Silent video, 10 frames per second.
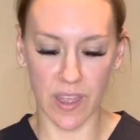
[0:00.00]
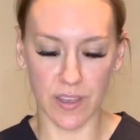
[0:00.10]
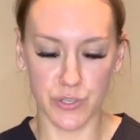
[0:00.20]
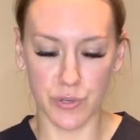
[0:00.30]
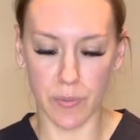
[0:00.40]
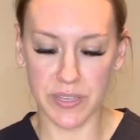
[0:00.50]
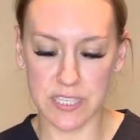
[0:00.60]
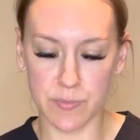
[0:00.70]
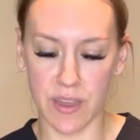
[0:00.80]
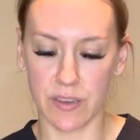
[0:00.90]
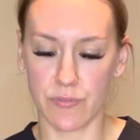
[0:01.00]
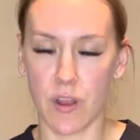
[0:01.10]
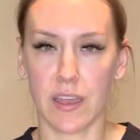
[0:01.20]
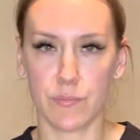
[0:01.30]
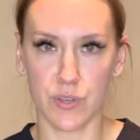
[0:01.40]
Do not be dismayed, for
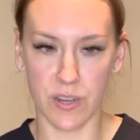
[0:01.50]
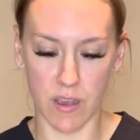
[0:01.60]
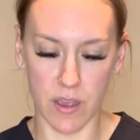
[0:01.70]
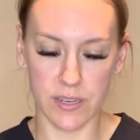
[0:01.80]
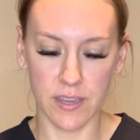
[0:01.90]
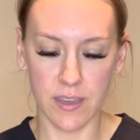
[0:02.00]
I am your God.